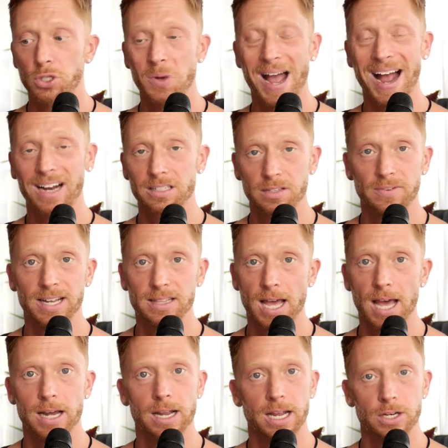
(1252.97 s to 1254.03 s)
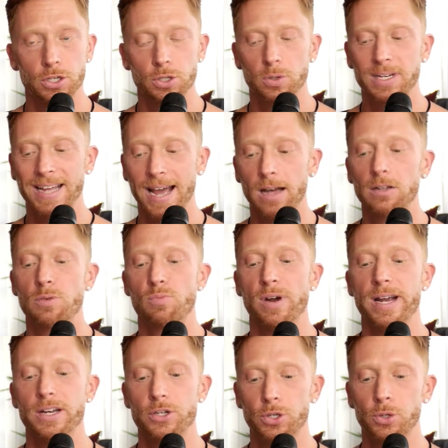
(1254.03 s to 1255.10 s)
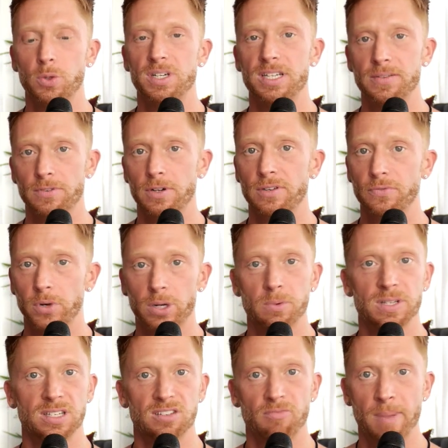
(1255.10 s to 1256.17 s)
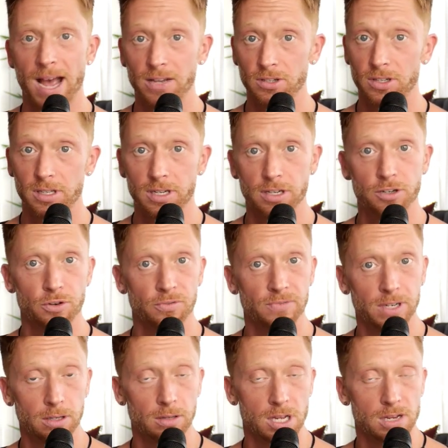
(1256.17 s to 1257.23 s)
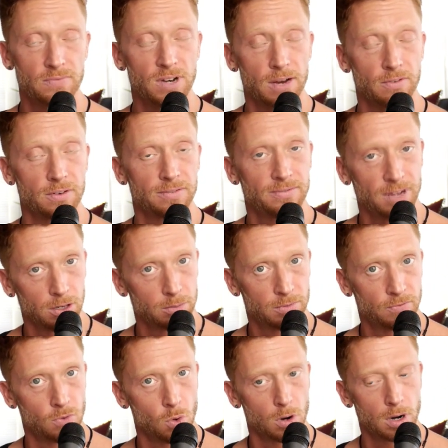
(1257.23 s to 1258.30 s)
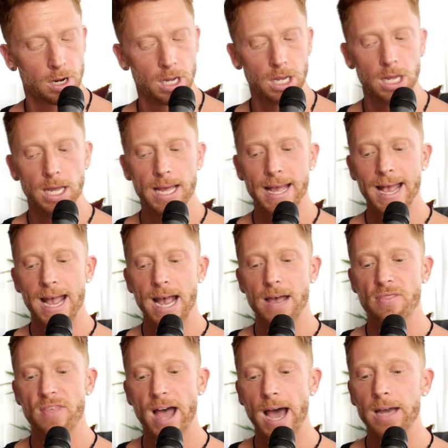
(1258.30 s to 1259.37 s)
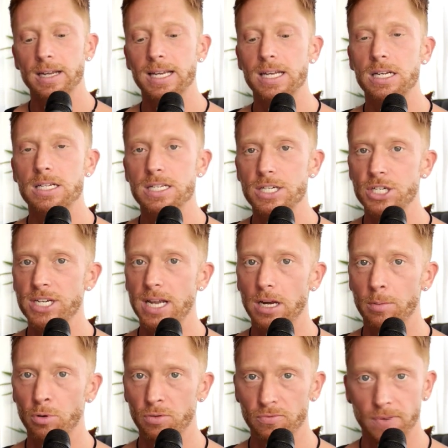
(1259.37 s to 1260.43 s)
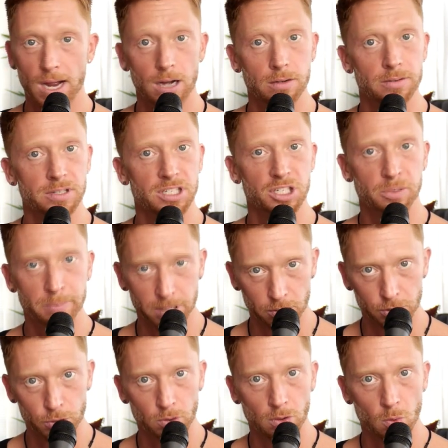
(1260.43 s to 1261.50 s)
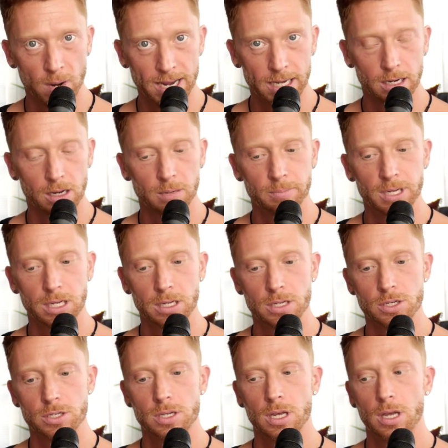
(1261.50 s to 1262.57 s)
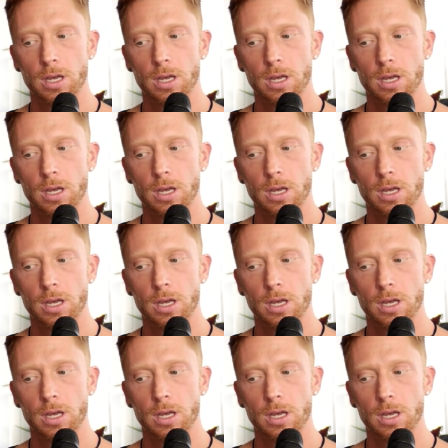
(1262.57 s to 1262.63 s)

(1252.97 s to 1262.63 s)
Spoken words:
activate that and to calibrate to a different frequency of masculine in your field that you've never felt before. And that can initiate a profound spiritual awakening, because